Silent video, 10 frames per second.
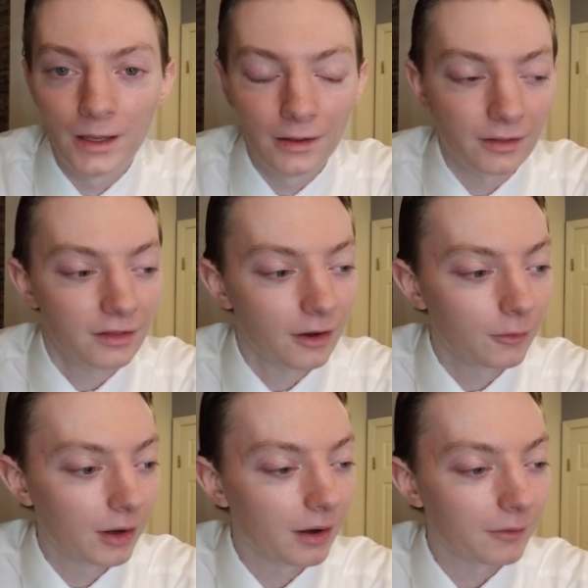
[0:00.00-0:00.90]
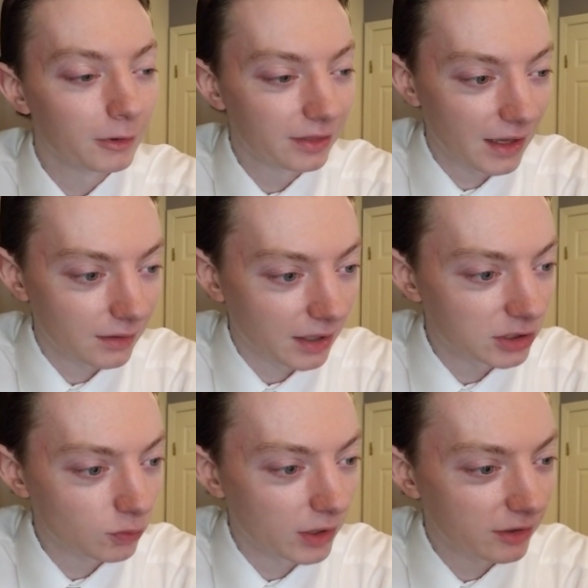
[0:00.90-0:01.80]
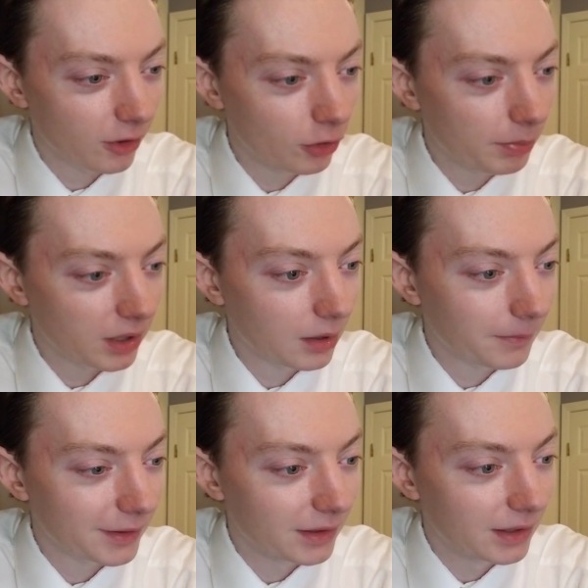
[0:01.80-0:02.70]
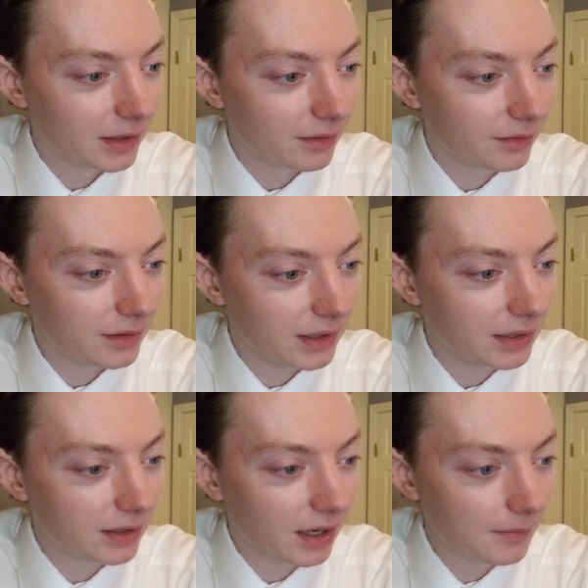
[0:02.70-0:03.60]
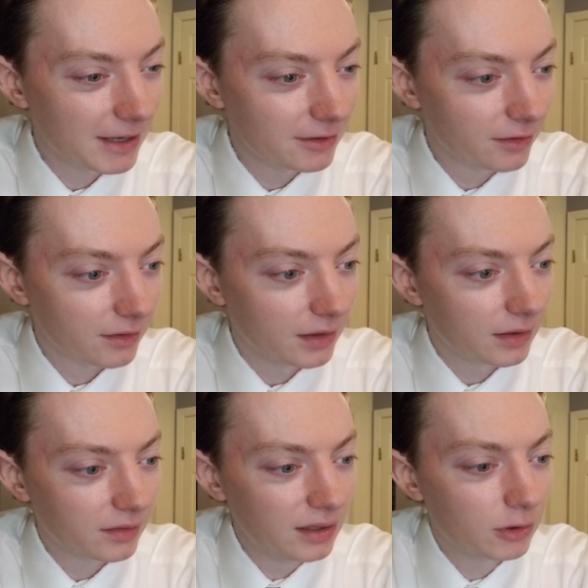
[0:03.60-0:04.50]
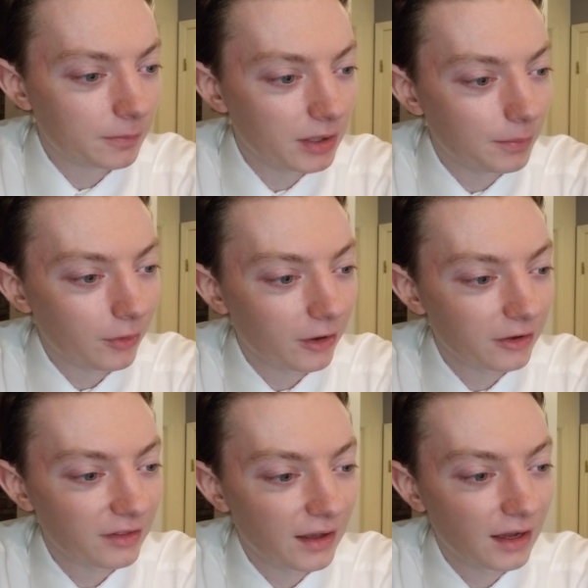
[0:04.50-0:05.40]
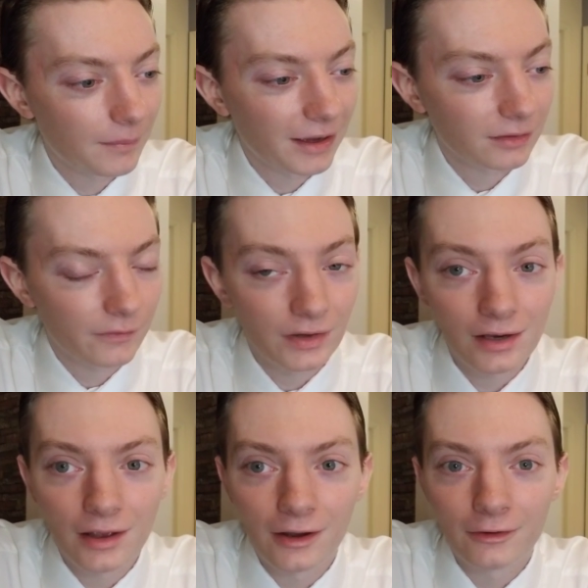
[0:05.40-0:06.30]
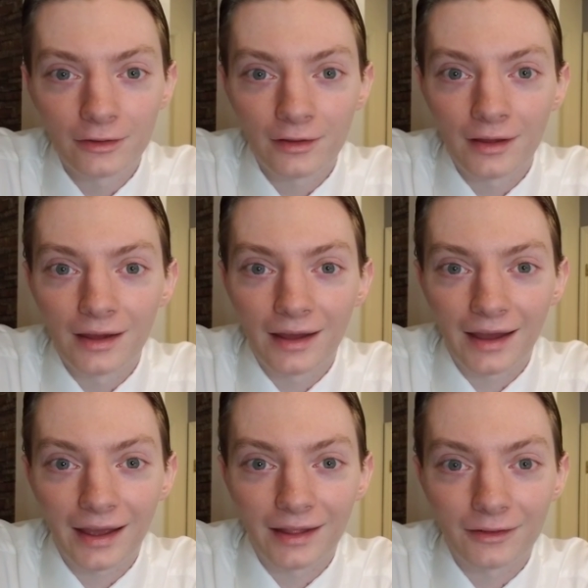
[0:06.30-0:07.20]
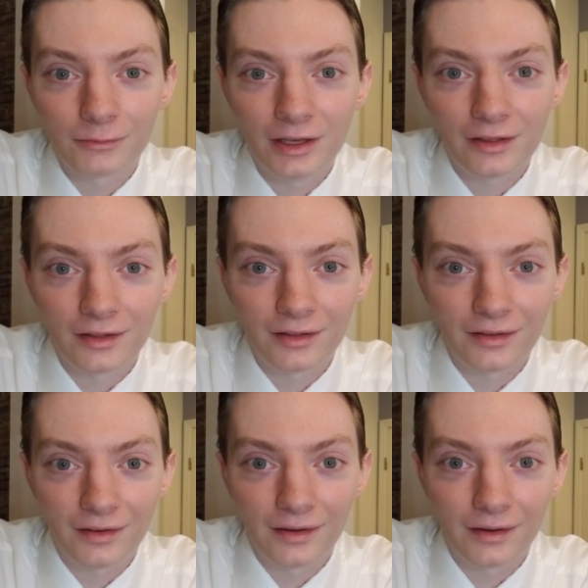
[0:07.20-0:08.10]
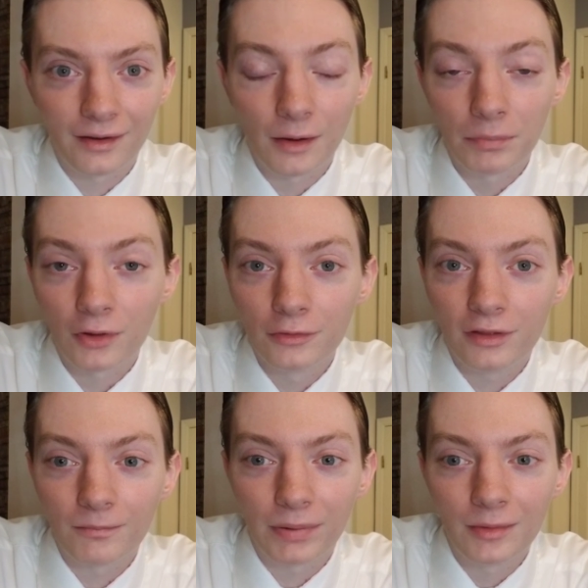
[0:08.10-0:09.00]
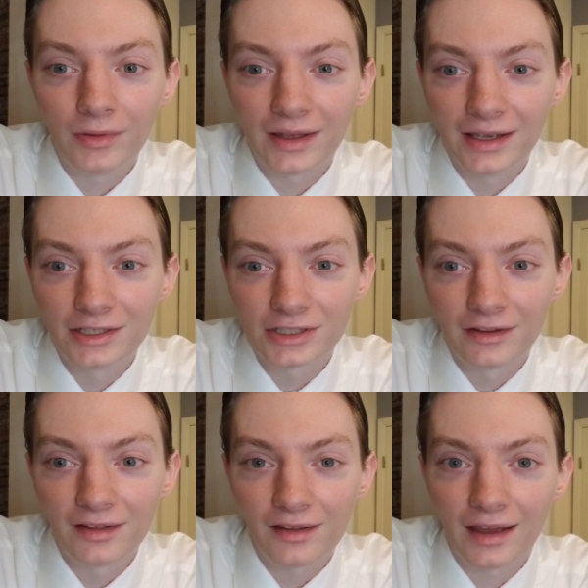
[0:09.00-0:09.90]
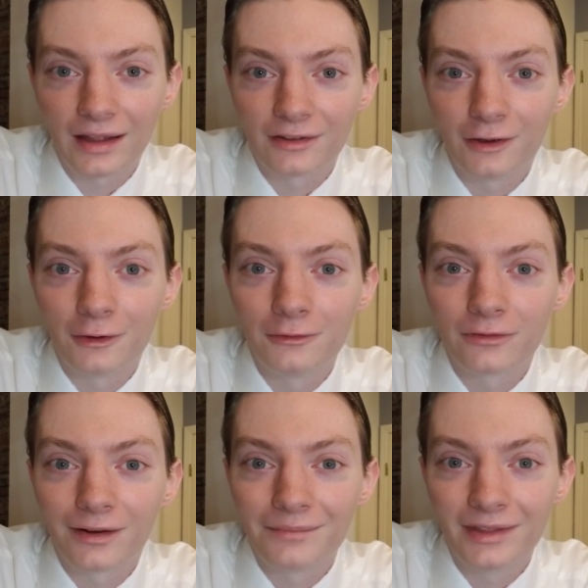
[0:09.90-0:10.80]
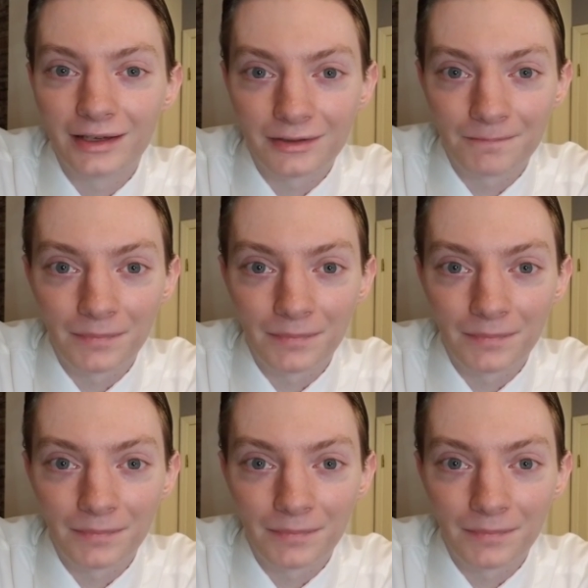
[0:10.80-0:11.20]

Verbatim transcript: So uh, with that, I just wanted to open up the comments, see what people are saying about the videos and the recent uh, uploads and publications and go from there.